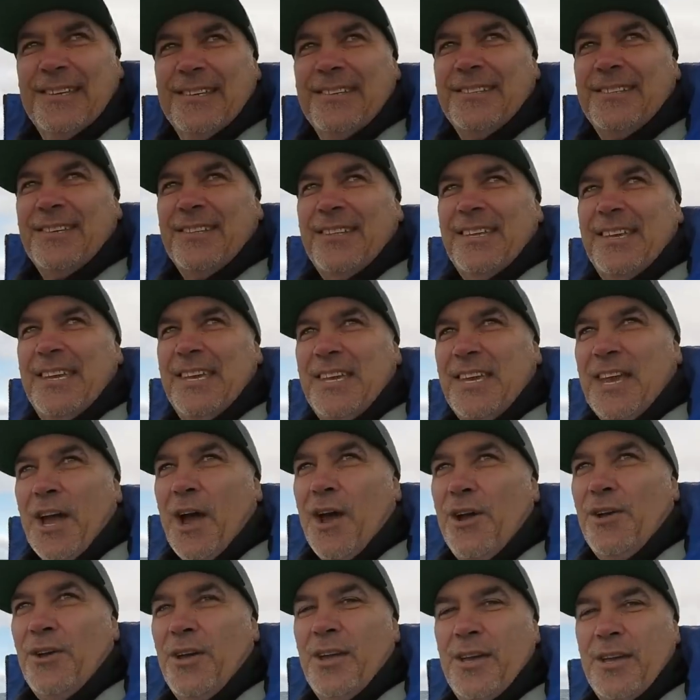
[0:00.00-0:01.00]
So there you
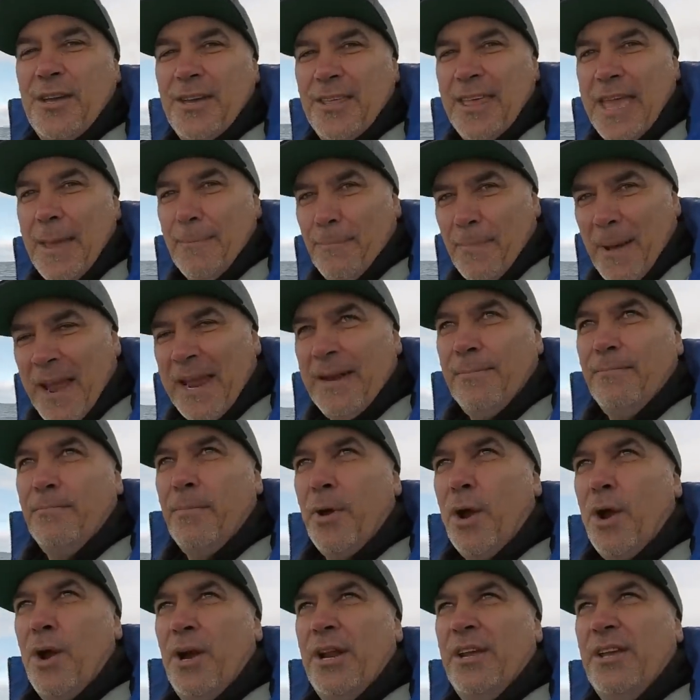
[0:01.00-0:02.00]
go, that bait and
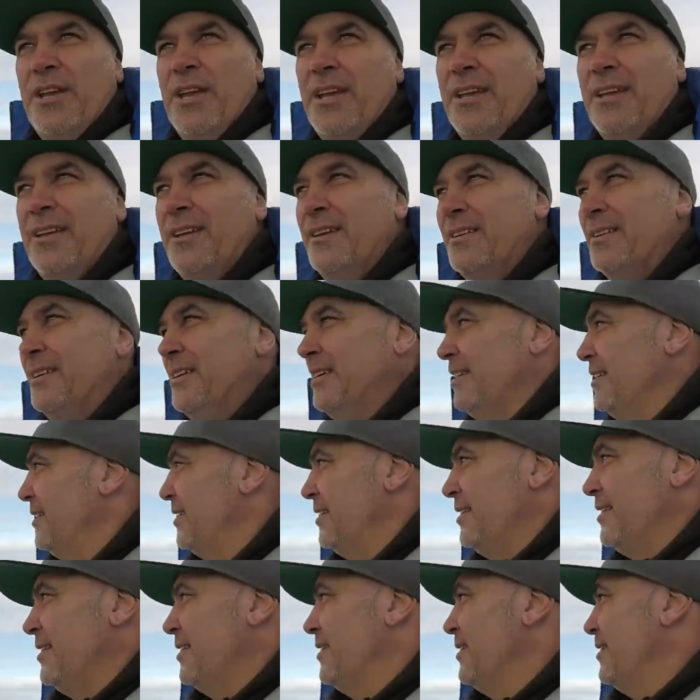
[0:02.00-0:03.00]
burley.
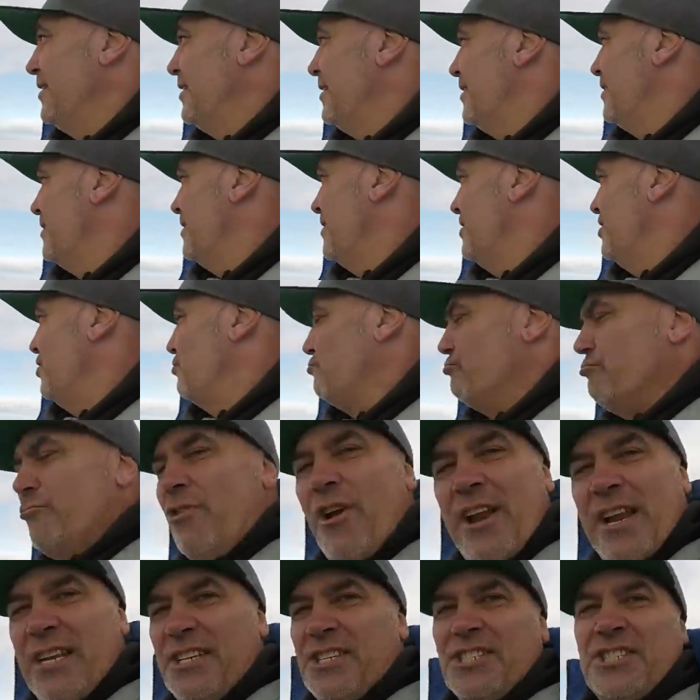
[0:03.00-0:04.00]
You
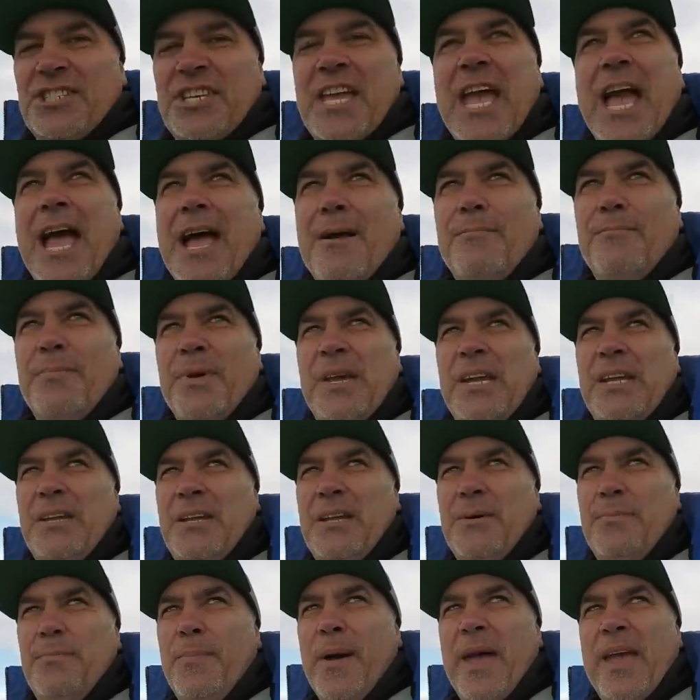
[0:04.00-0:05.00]
really just can't beat
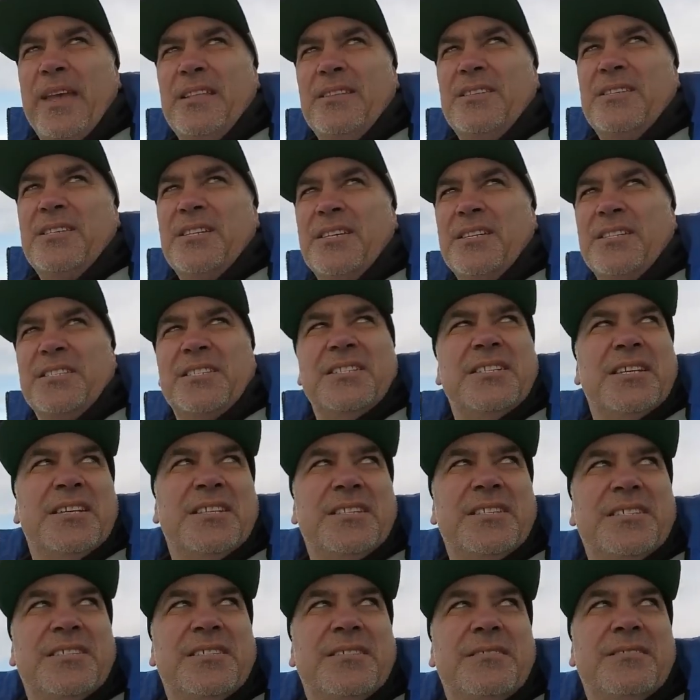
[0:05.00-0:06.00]
baits. It's a
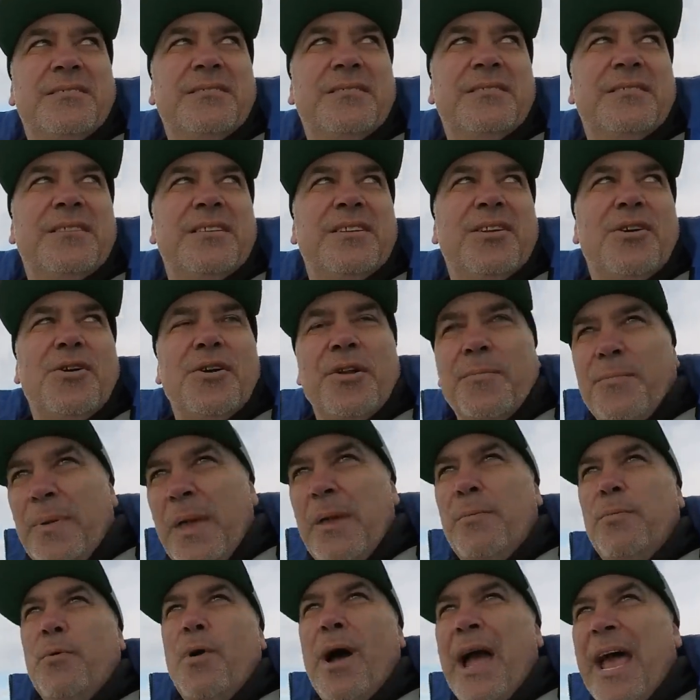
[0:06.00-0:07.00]
lot of
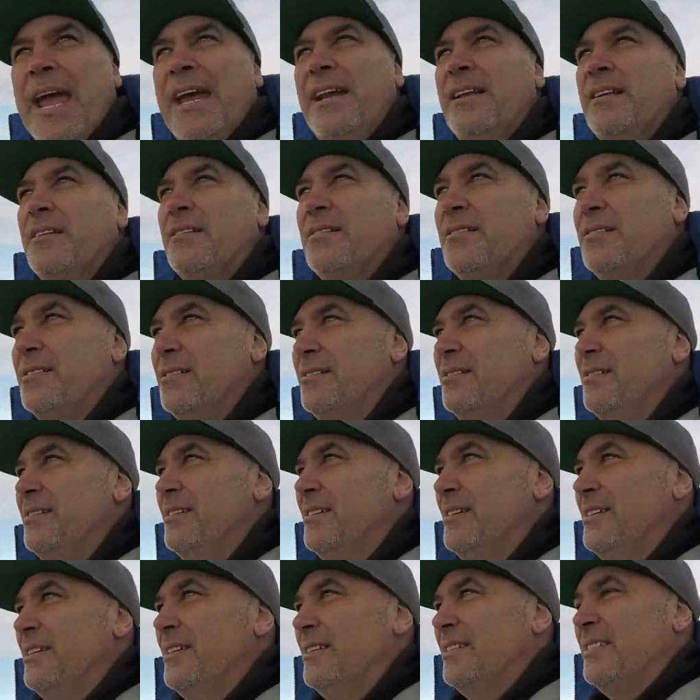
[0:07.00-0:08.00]
people hate it.
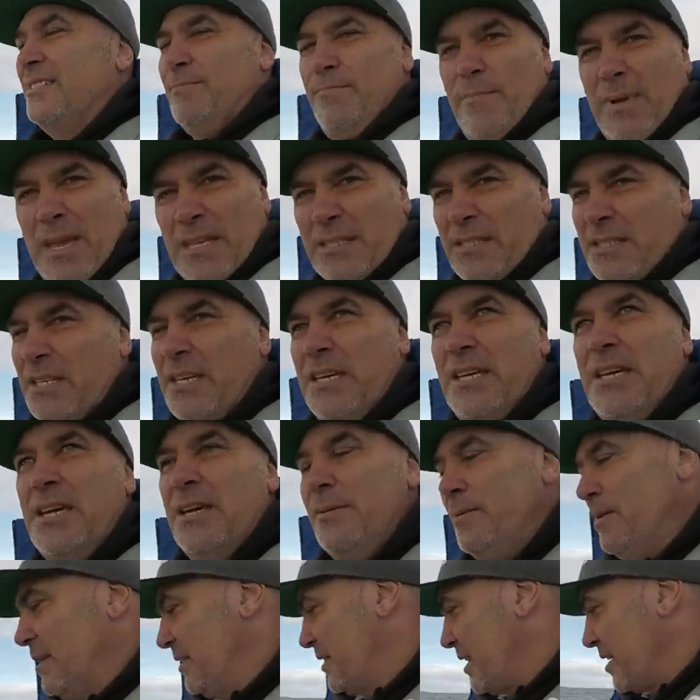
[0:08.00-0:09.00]
It's messy.
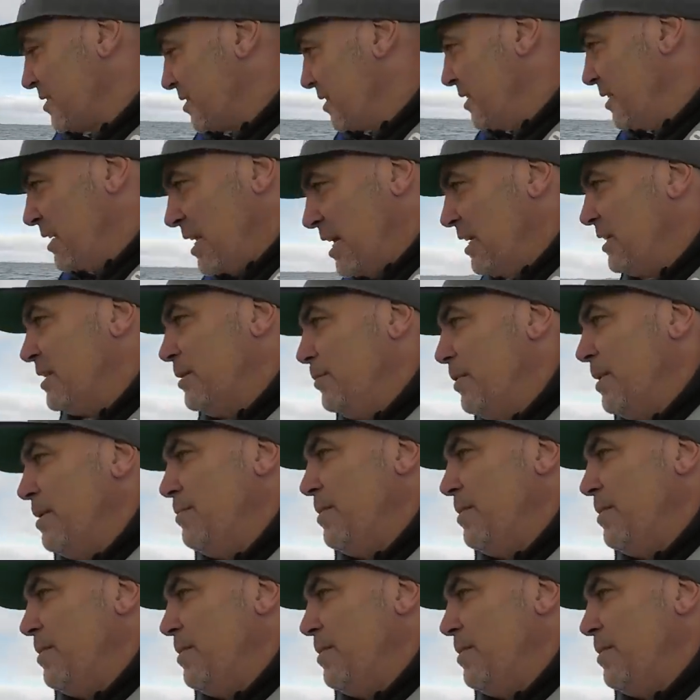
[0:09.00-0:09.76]
It doesn't need to be